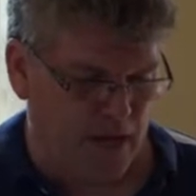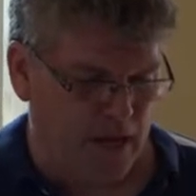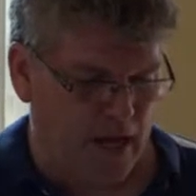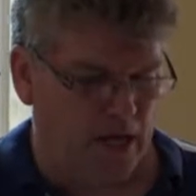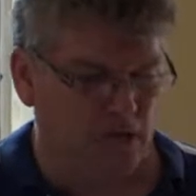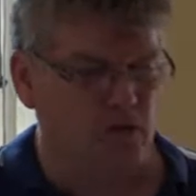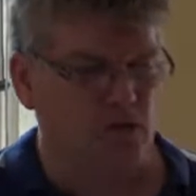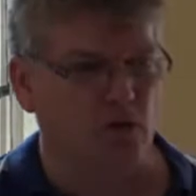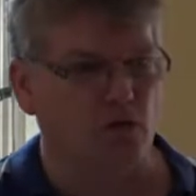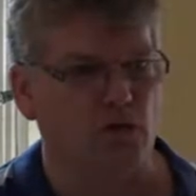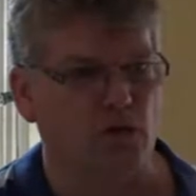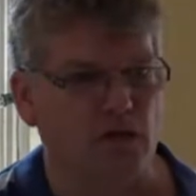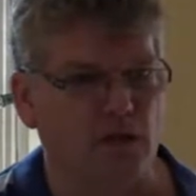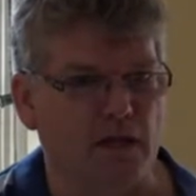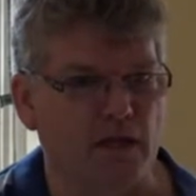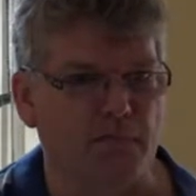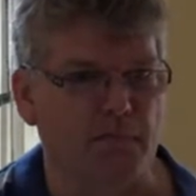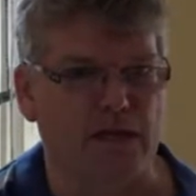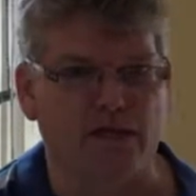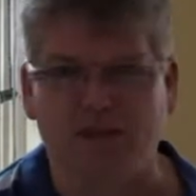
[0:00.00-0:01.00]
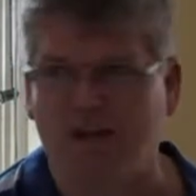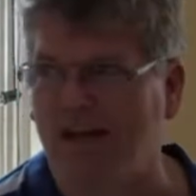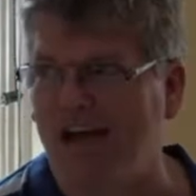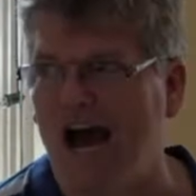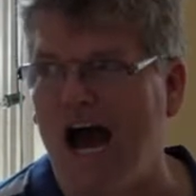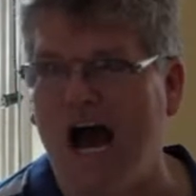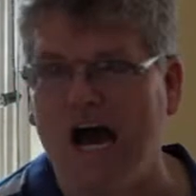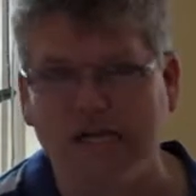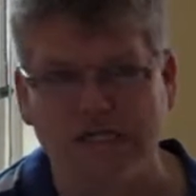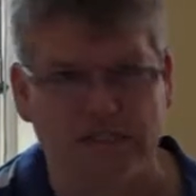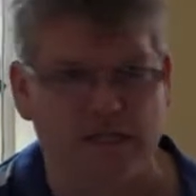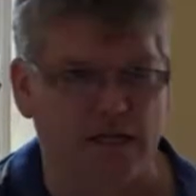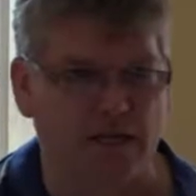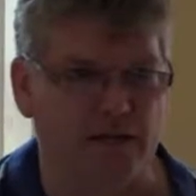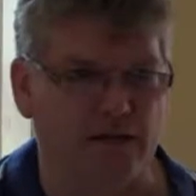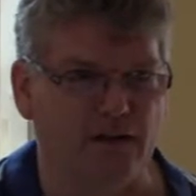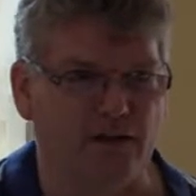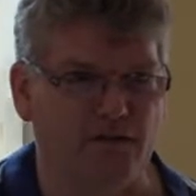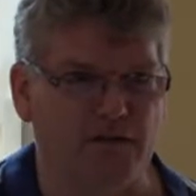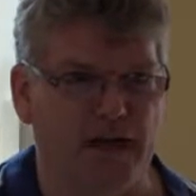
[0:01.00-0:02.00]
and so you think about the
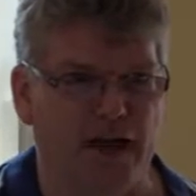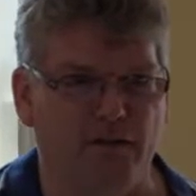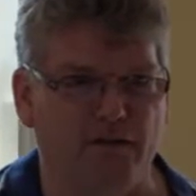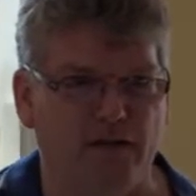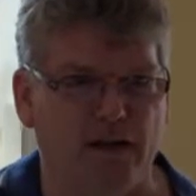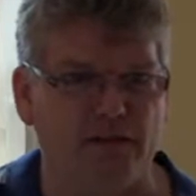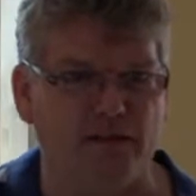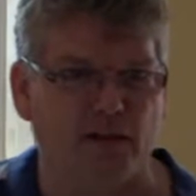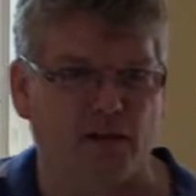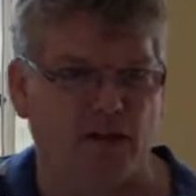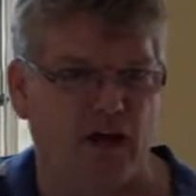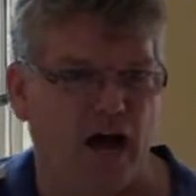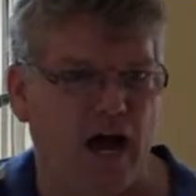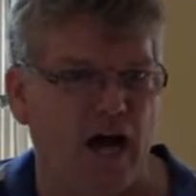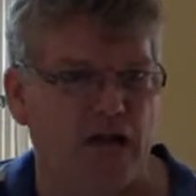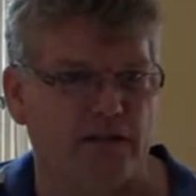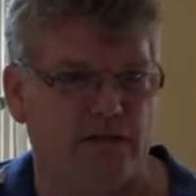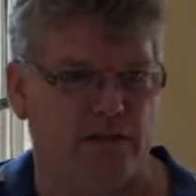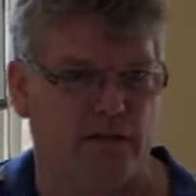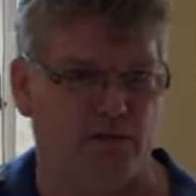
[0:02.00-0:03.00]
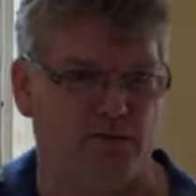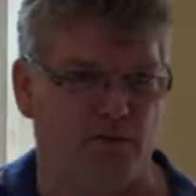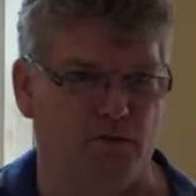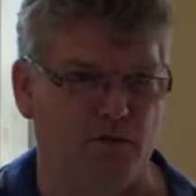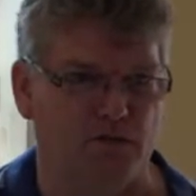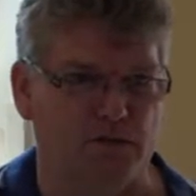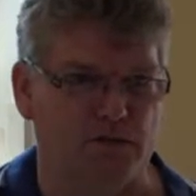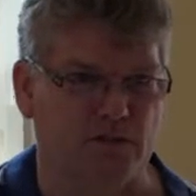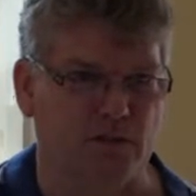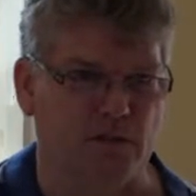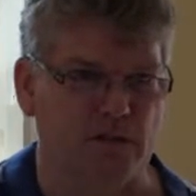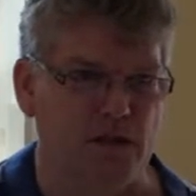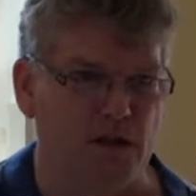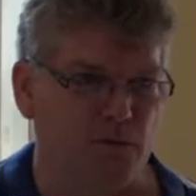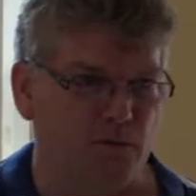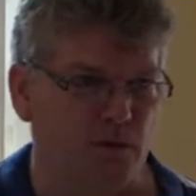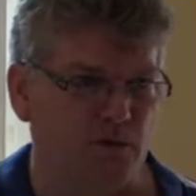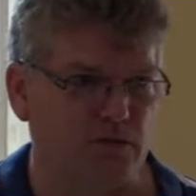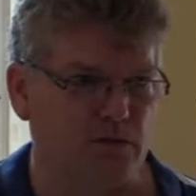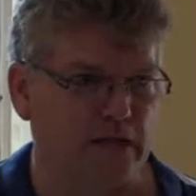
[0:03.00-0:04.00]
content of that right the content what was
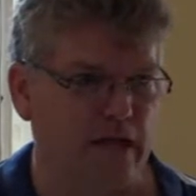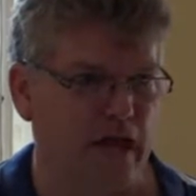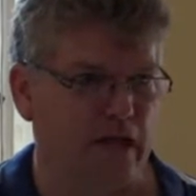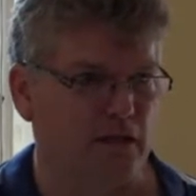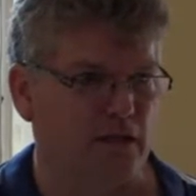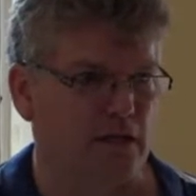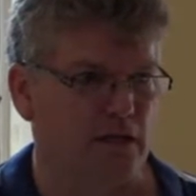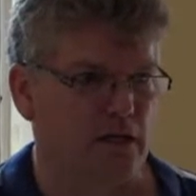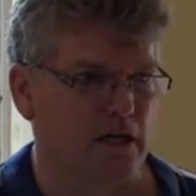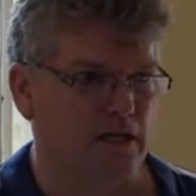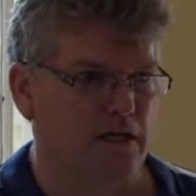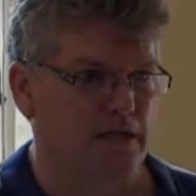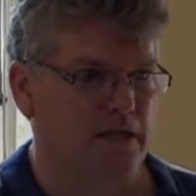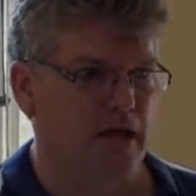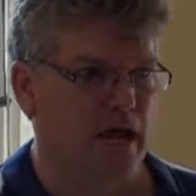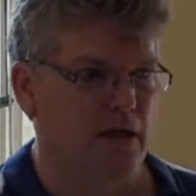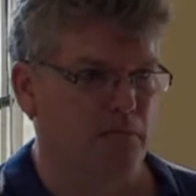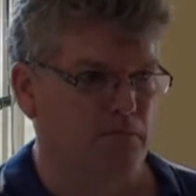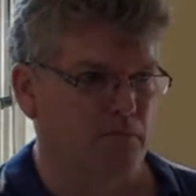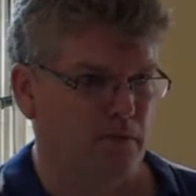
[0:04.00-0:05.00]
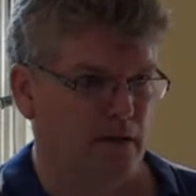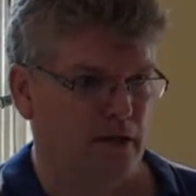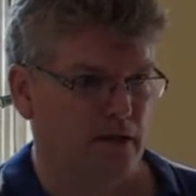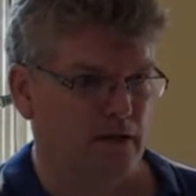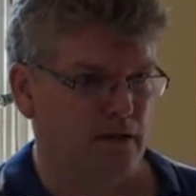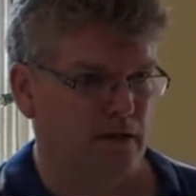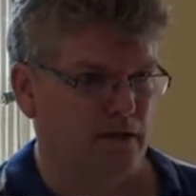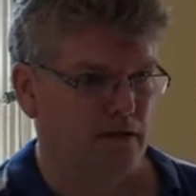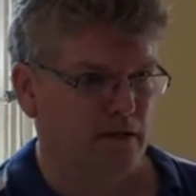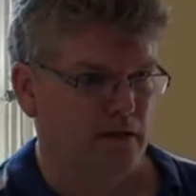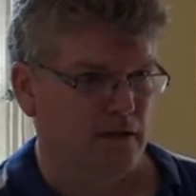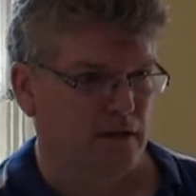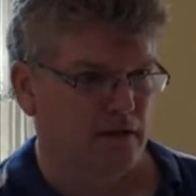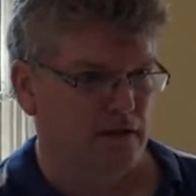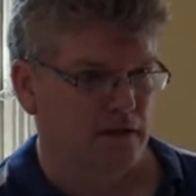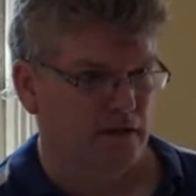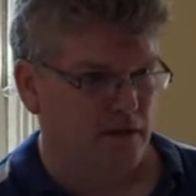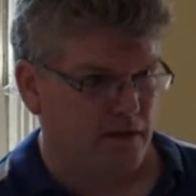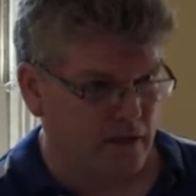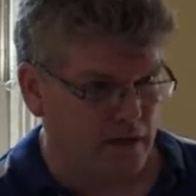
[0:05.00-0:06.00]
what was that contentment
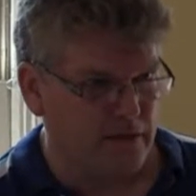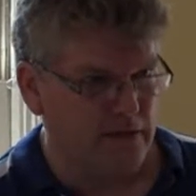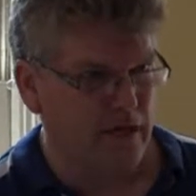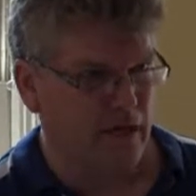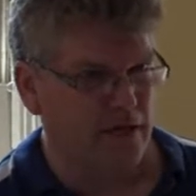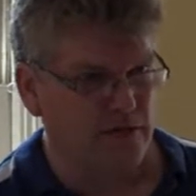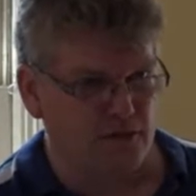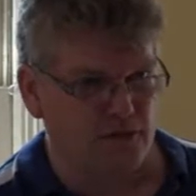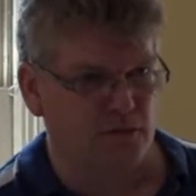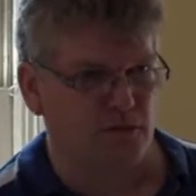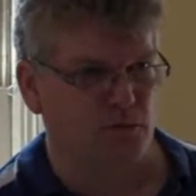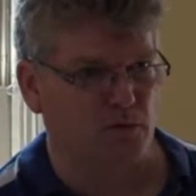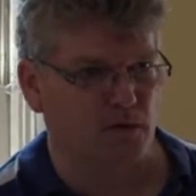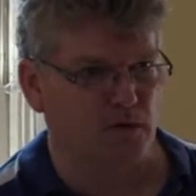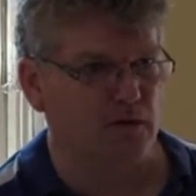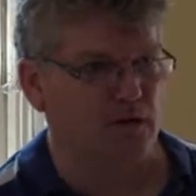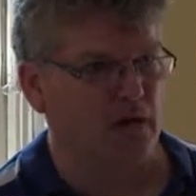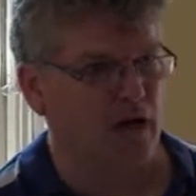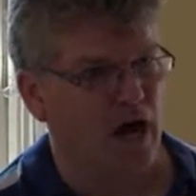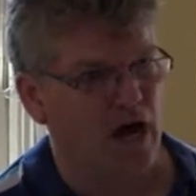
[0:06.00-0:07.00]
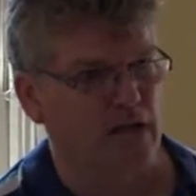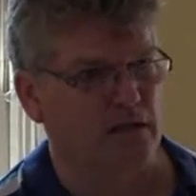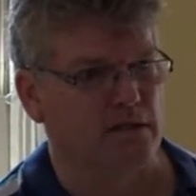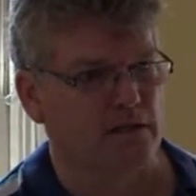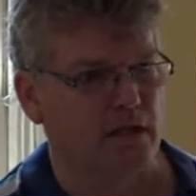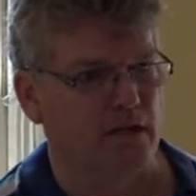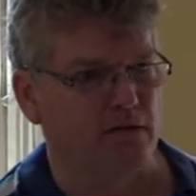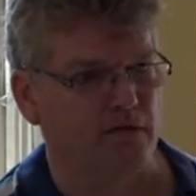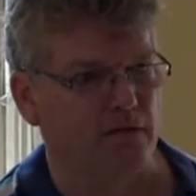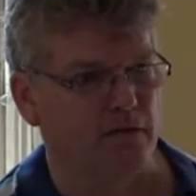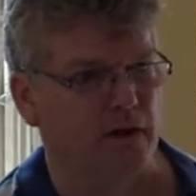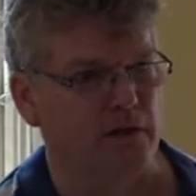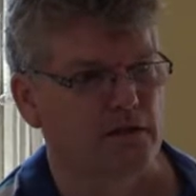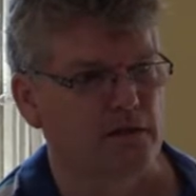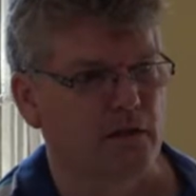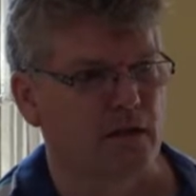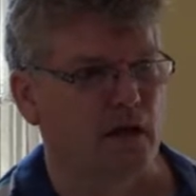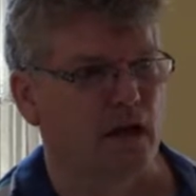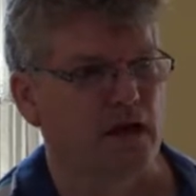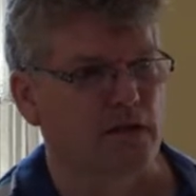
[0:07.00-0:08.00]
contains the word content, right?
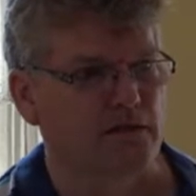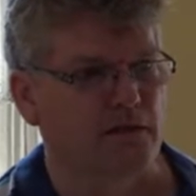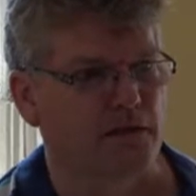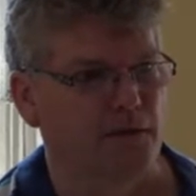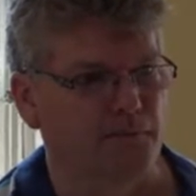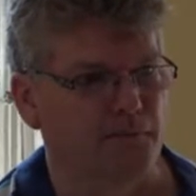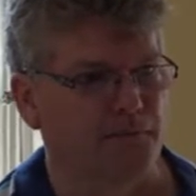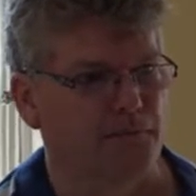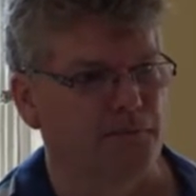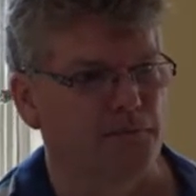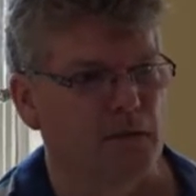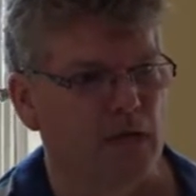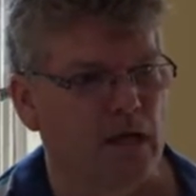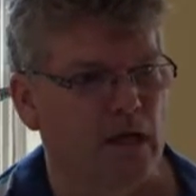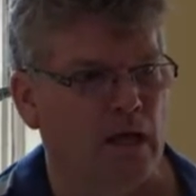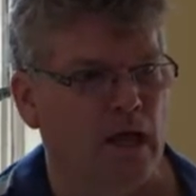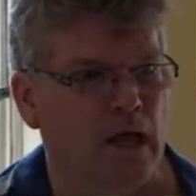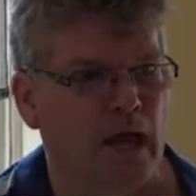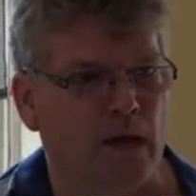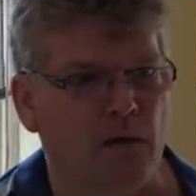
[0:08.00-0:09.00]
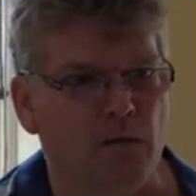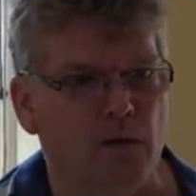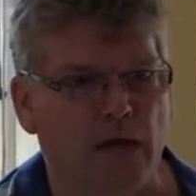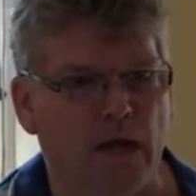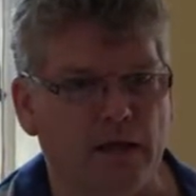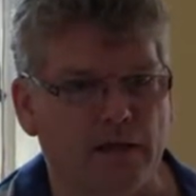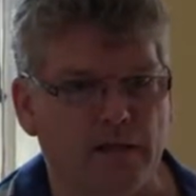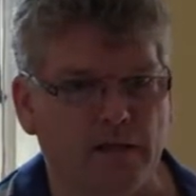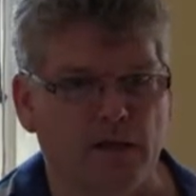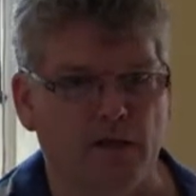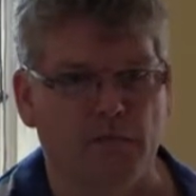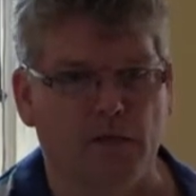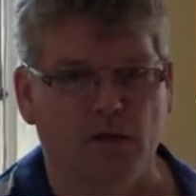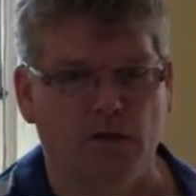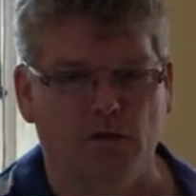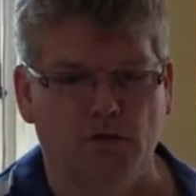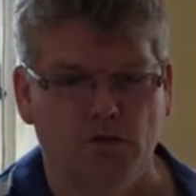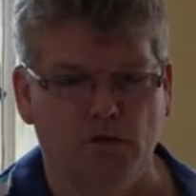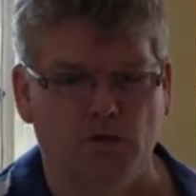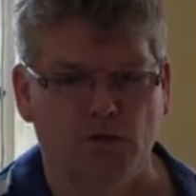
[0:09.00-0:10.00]
The content. And when I think
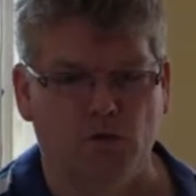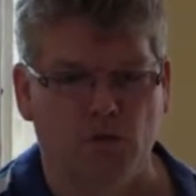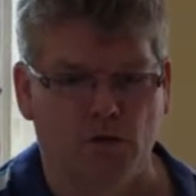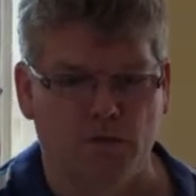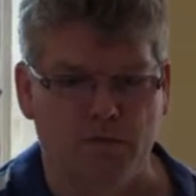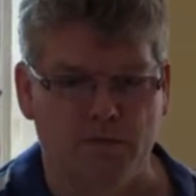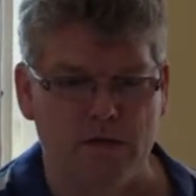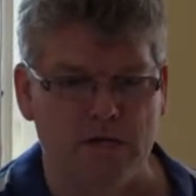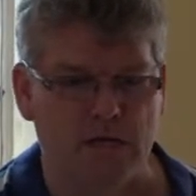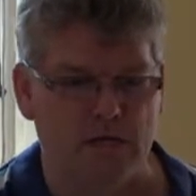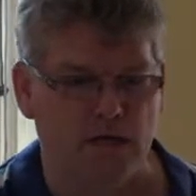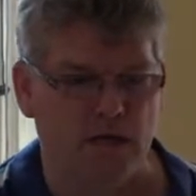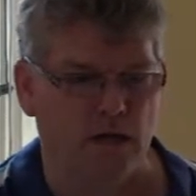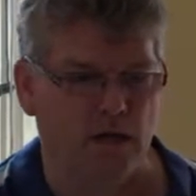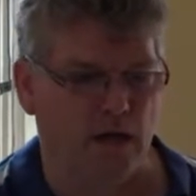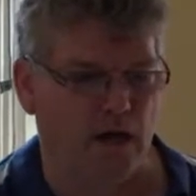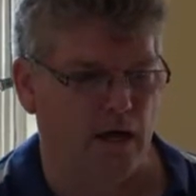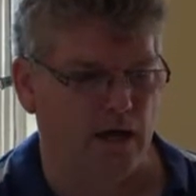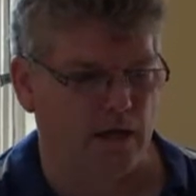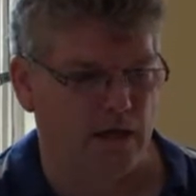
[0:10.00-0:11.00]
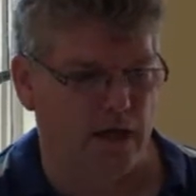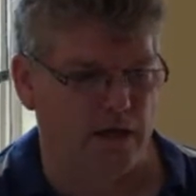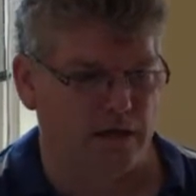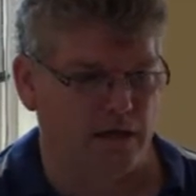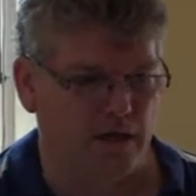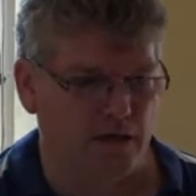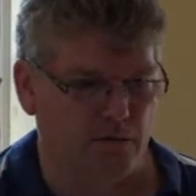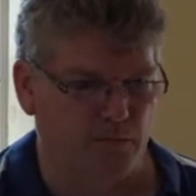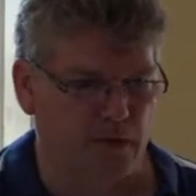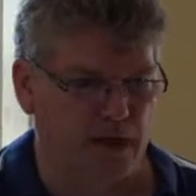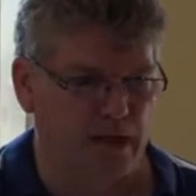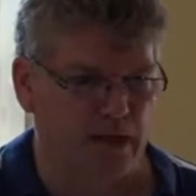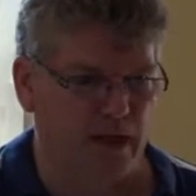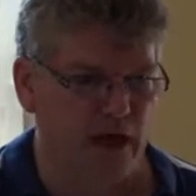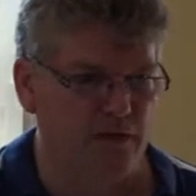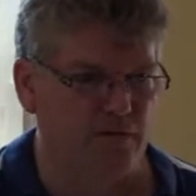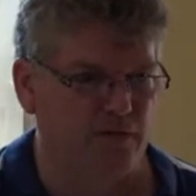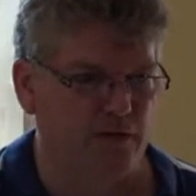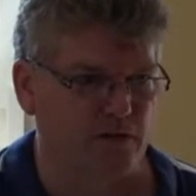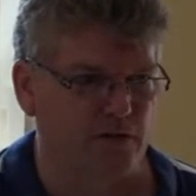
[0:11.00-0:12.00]
about you or me, and I think of my
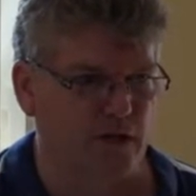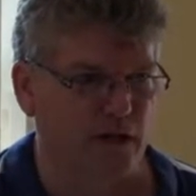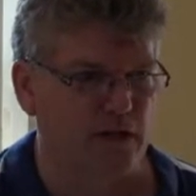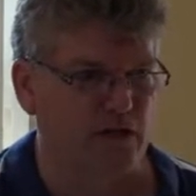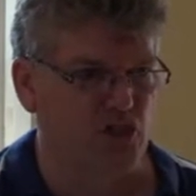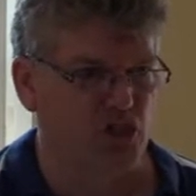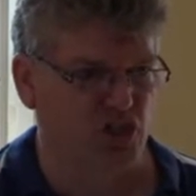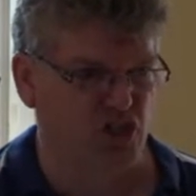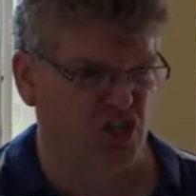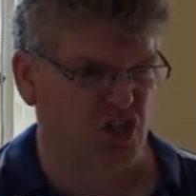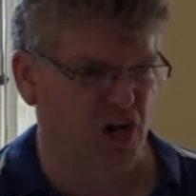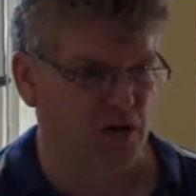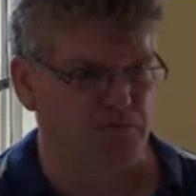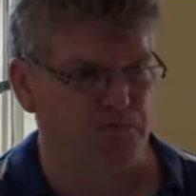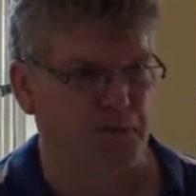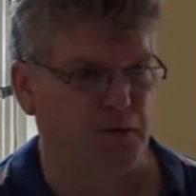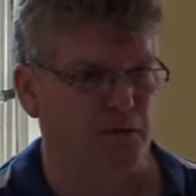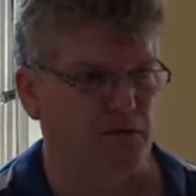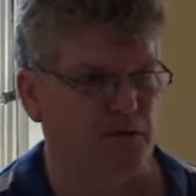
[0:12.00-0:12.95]
life as a ship,